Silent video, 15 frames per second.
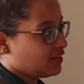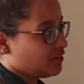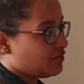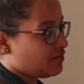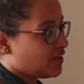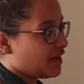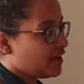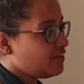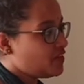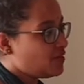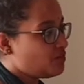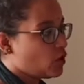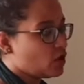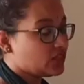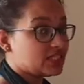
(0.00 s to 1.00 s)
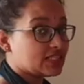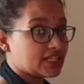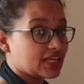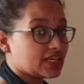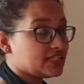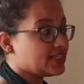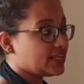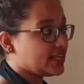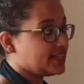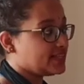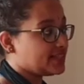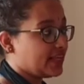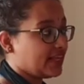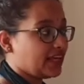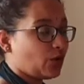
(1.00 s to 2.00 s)
5 upon 6
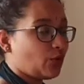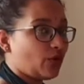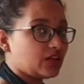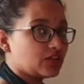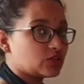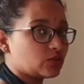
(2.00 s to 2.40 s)
is equal